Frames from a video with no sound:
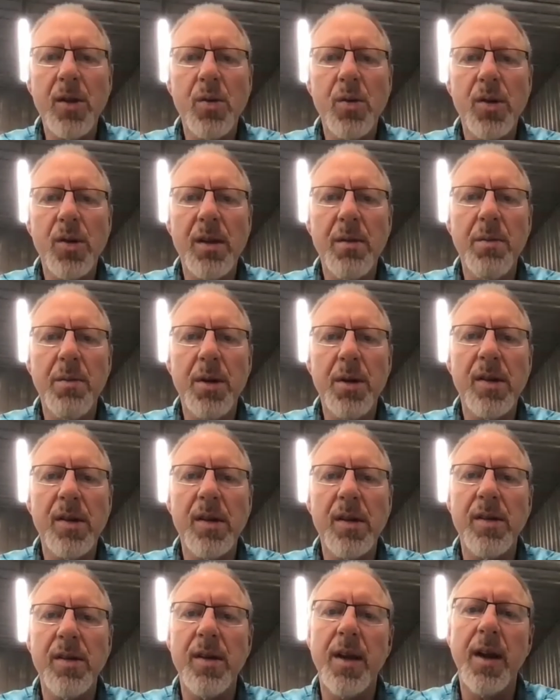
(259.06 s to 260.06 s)
was in
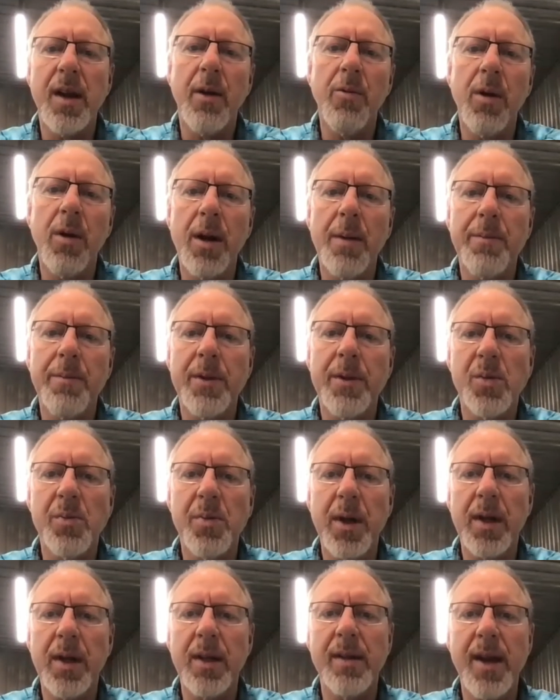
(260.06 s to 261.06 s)
business, and I went up and
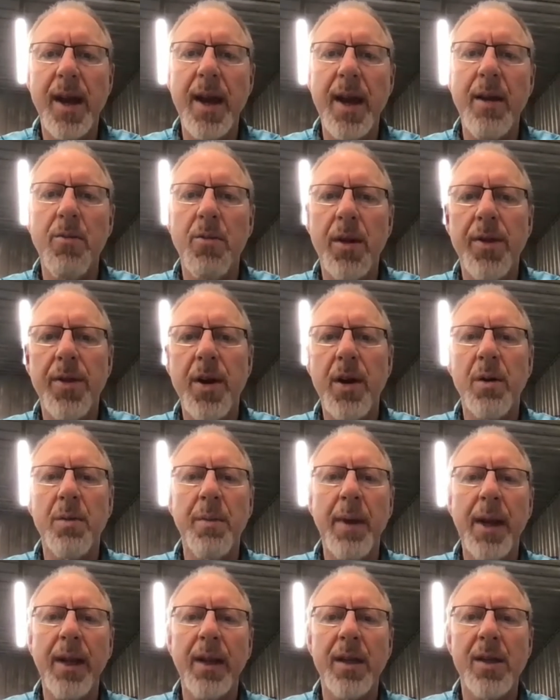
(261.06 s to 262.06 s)
spent a day with their
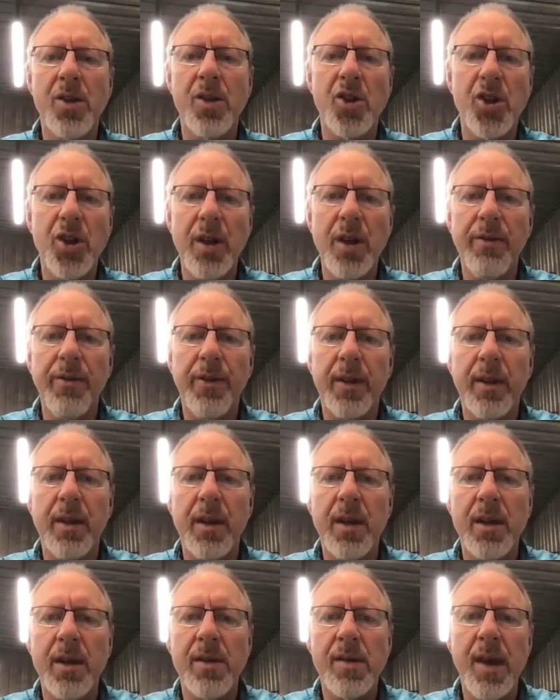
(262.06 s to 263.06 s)
maintenance chief at
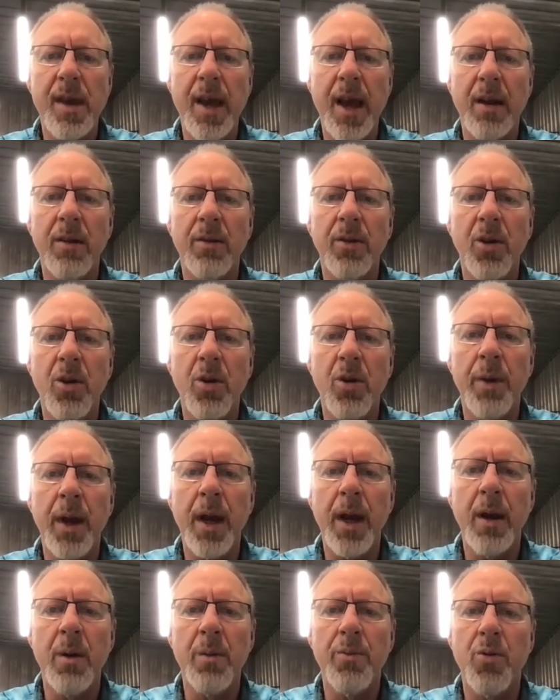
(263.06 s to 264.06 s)
the Seattle-Tacoma
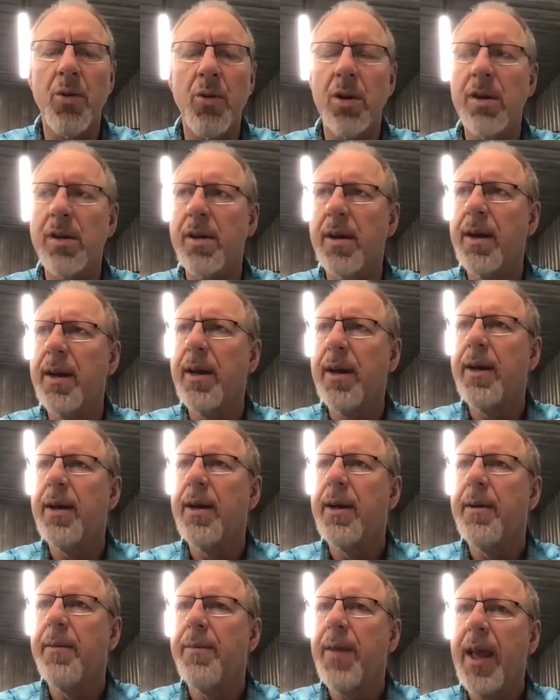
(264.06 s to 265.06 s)
Airport,
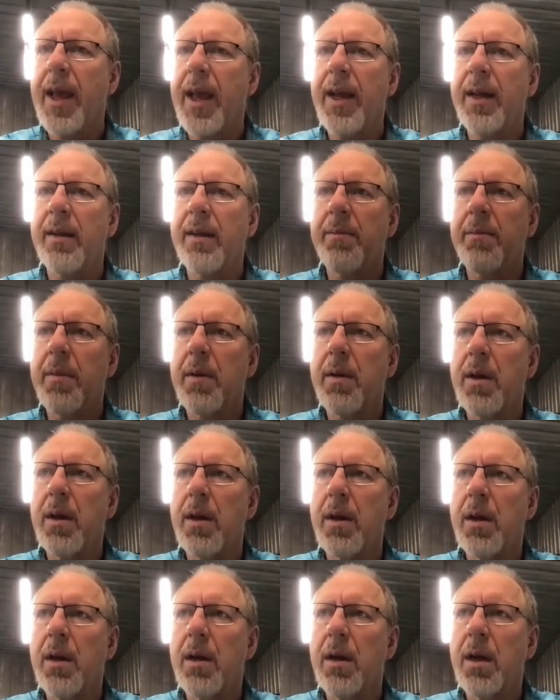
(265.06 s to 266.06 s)
and
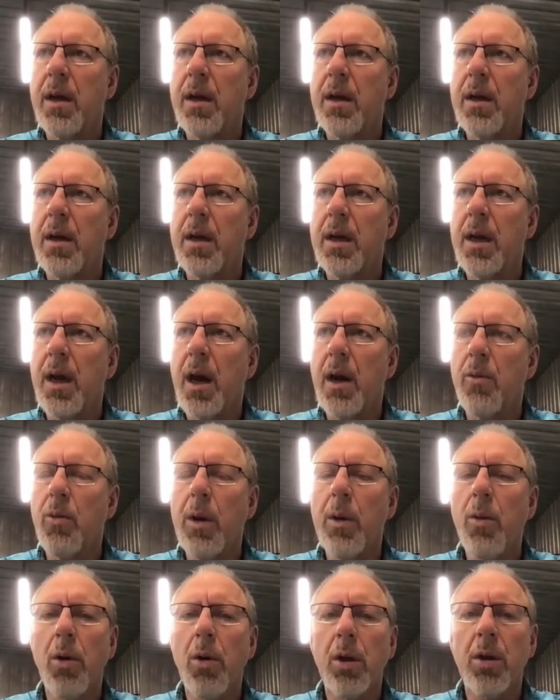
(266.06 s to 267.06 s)

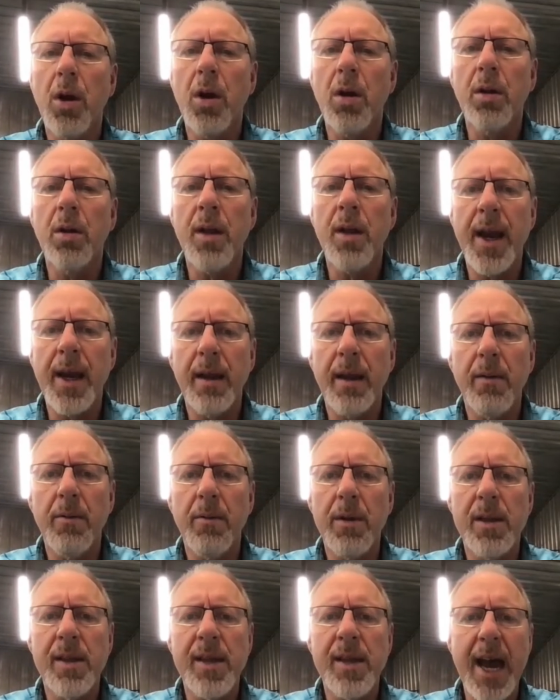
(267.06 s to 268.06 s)
we worked all night.
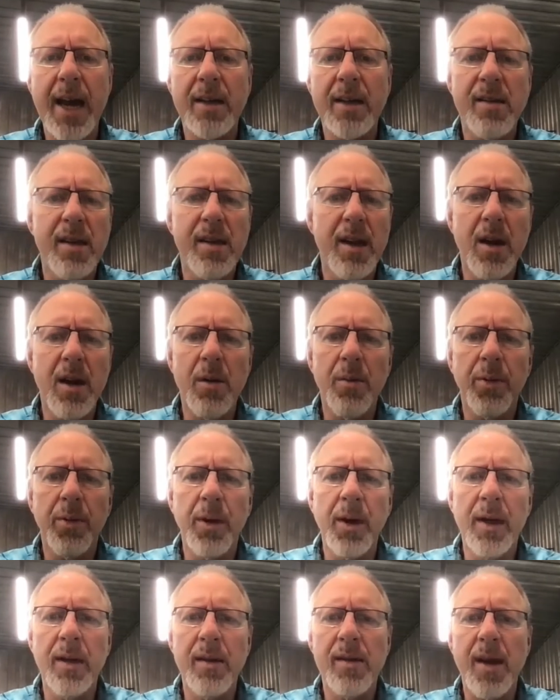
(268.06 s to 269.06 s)
We taxied
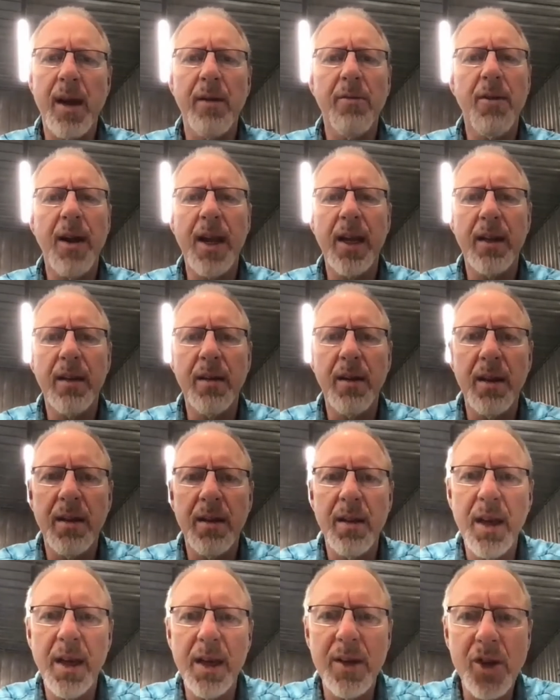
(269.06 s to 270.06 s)
airplanes. I ran
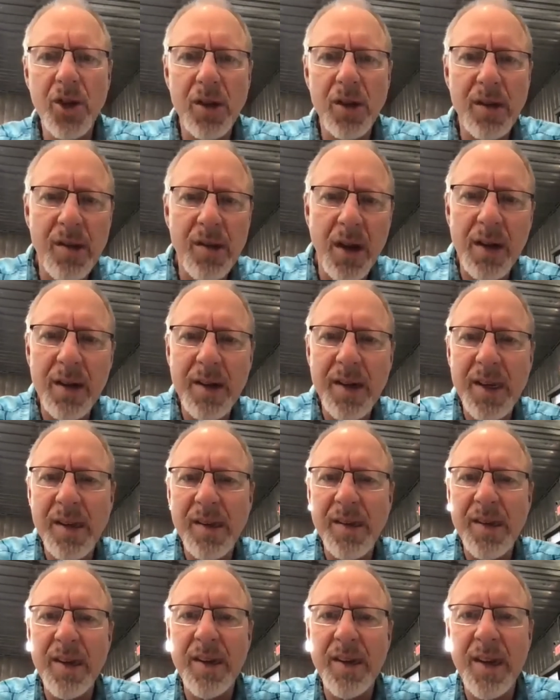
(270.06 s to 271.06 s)
the engines on a
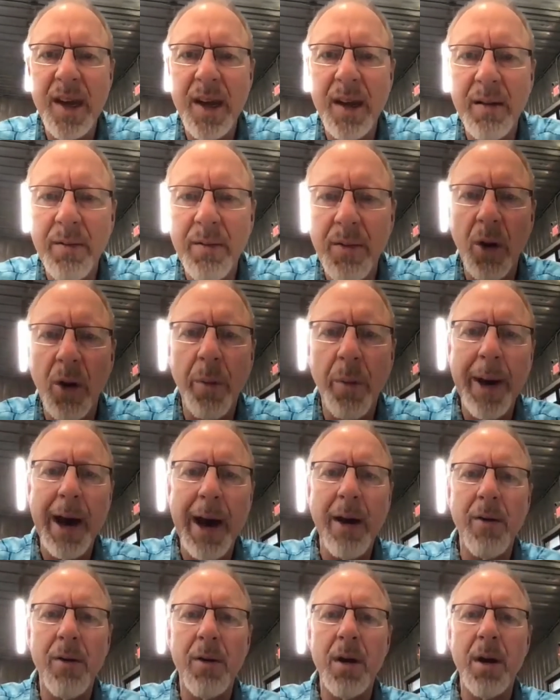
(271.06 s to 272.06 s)
DC-10,
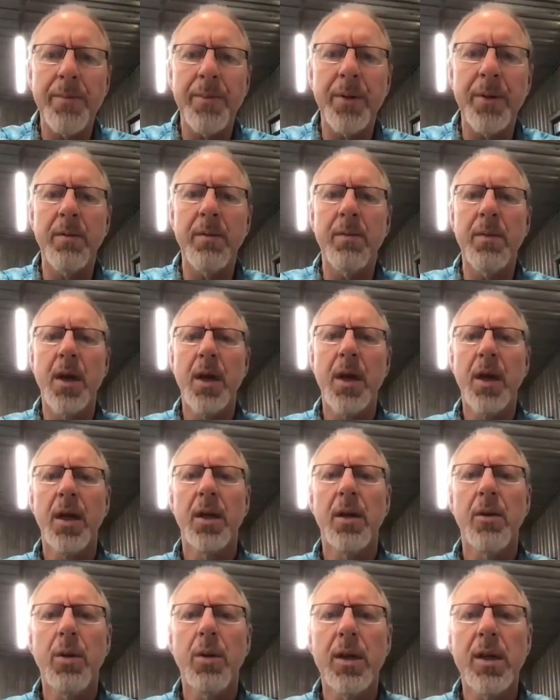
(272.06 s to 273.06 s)
power up, and
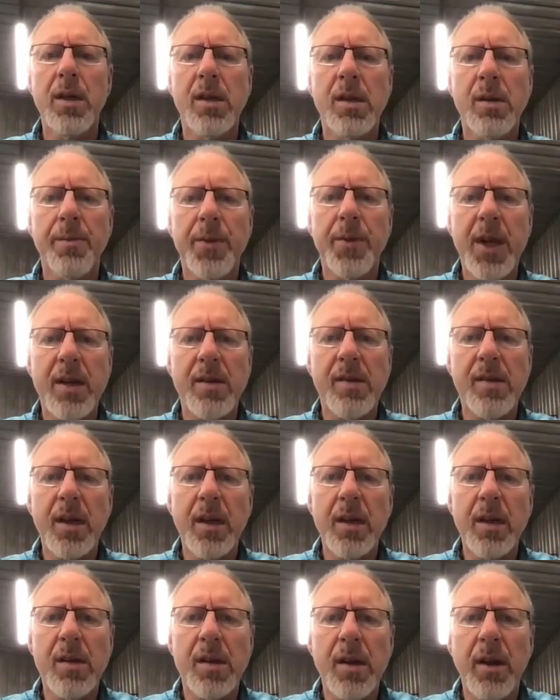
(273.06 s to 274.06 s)
we did some testing
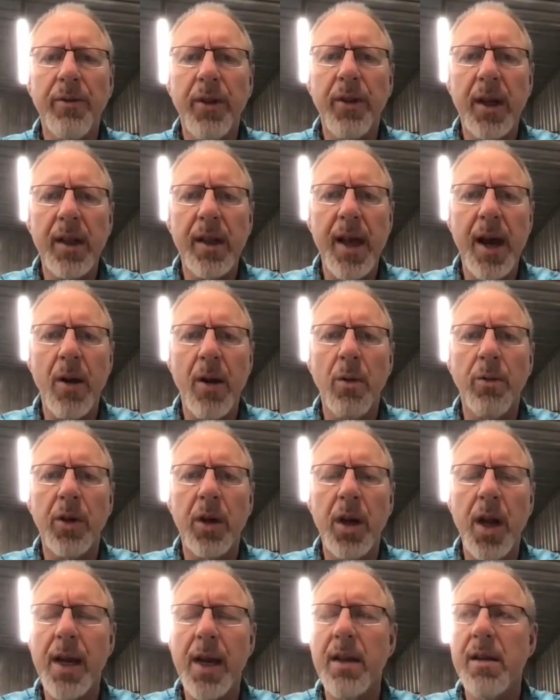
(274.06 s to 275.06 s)
and stuff like that
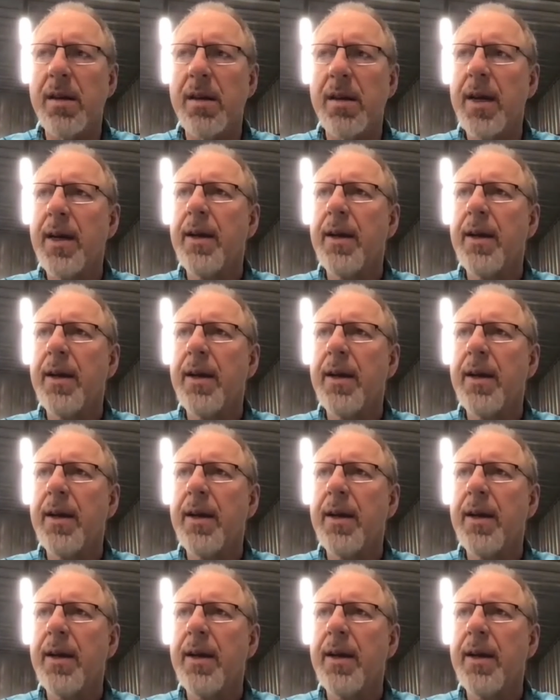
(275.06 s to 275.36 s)
overnight.